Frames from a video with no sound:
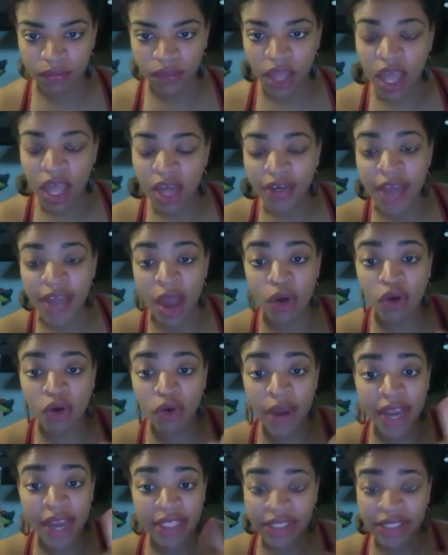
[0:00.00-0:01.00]
Now,
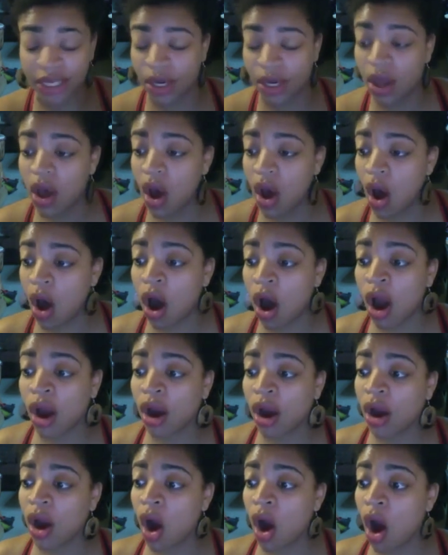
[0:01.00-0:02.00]
granted,
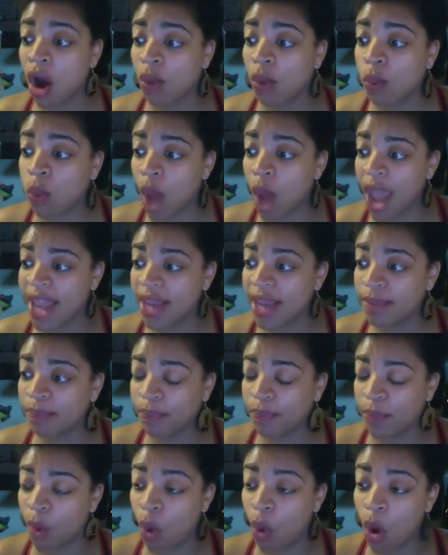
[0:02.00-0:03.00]
are
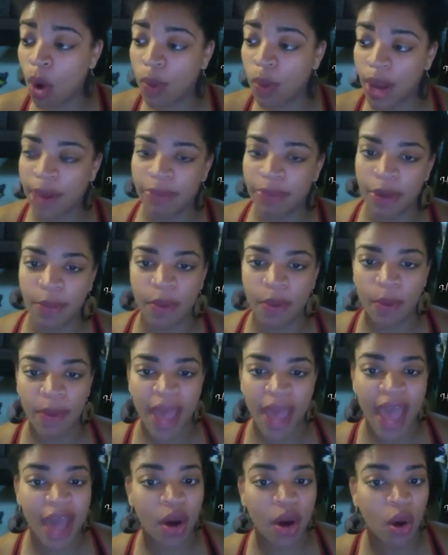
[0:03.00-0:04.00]
all white people
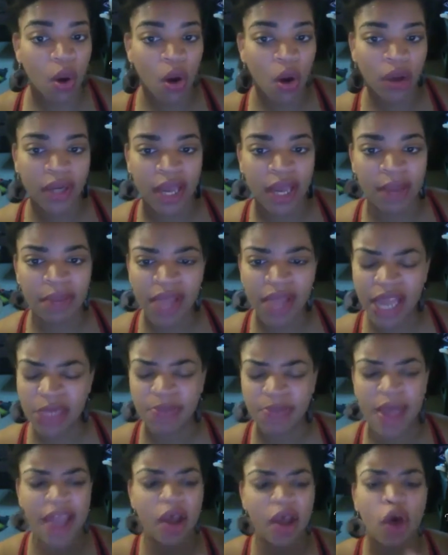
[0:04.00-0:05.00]
bad or all non-blacks
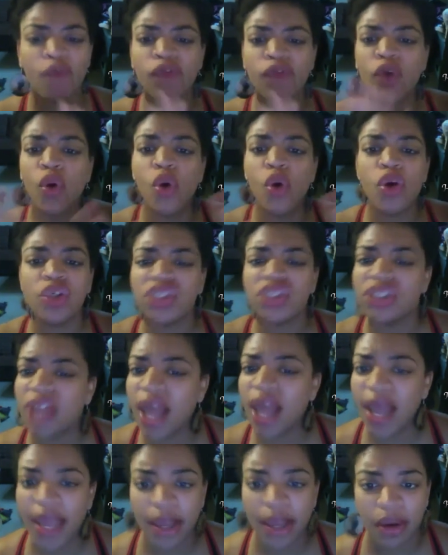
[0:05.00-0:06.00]
bad? Of course
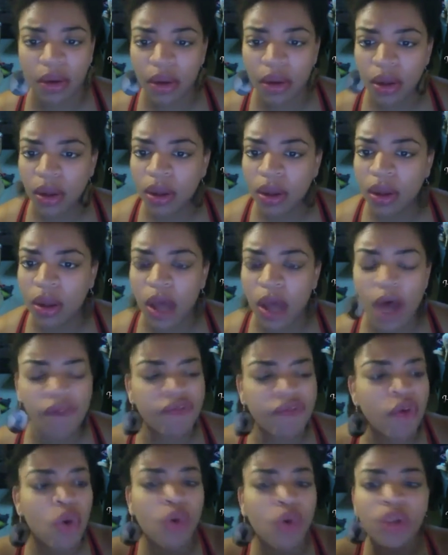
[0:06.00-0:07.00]
not.
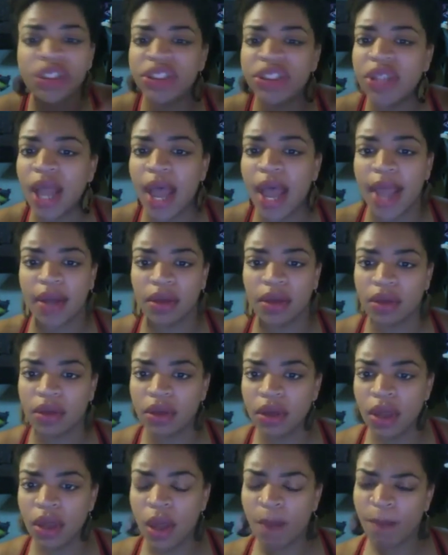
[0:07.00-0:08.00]
Of course not.
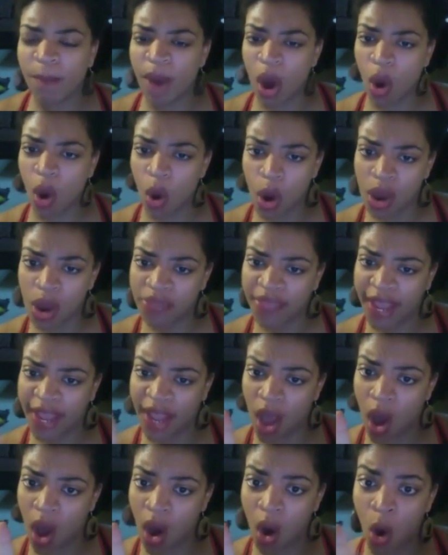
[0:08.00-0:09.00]
But are
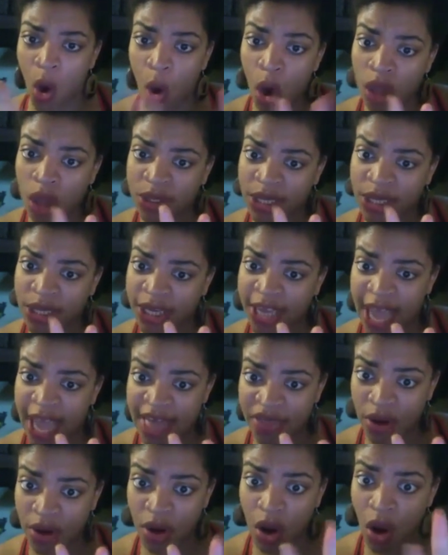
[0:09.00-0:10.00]
they all together?